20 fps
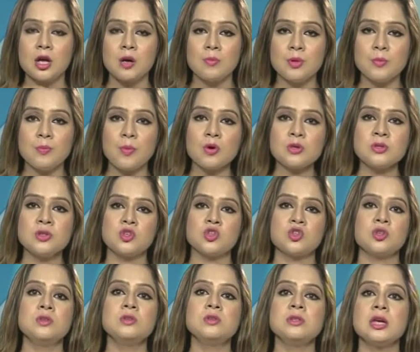
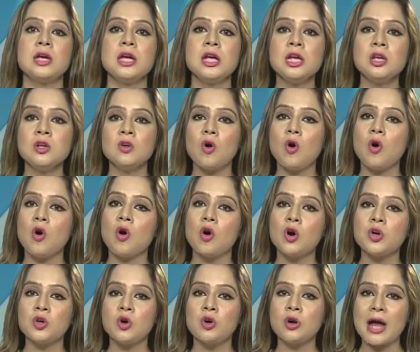Prepositions in,
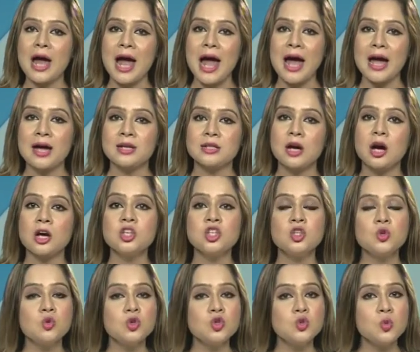on or at are
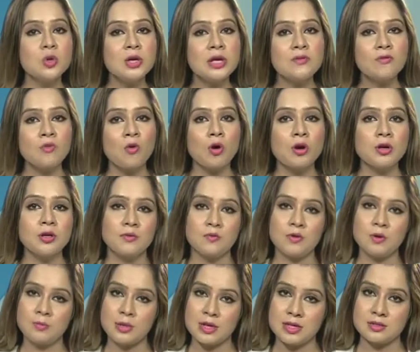usually for
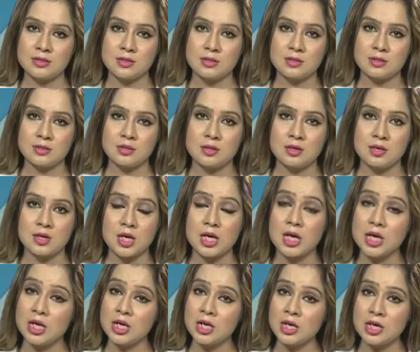different places.
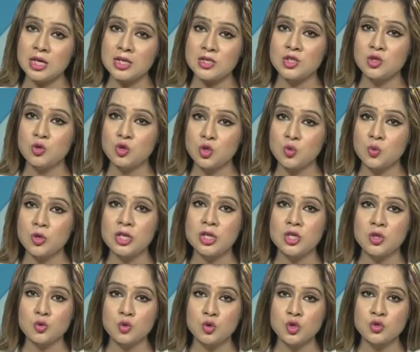In is usually
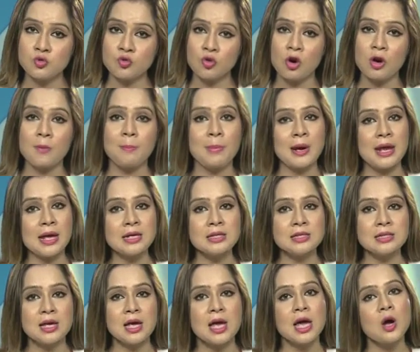used for
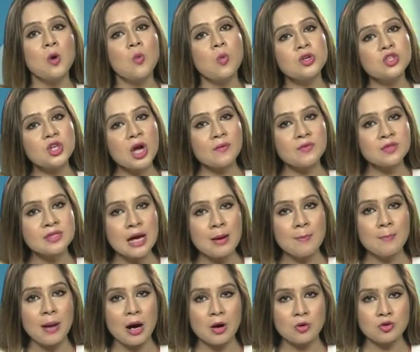place which have
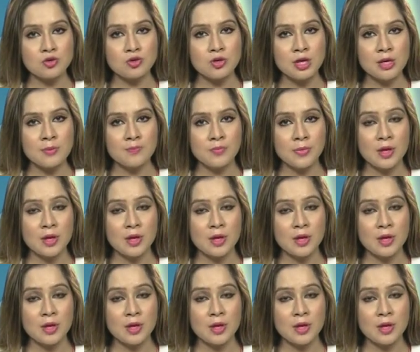some boundary.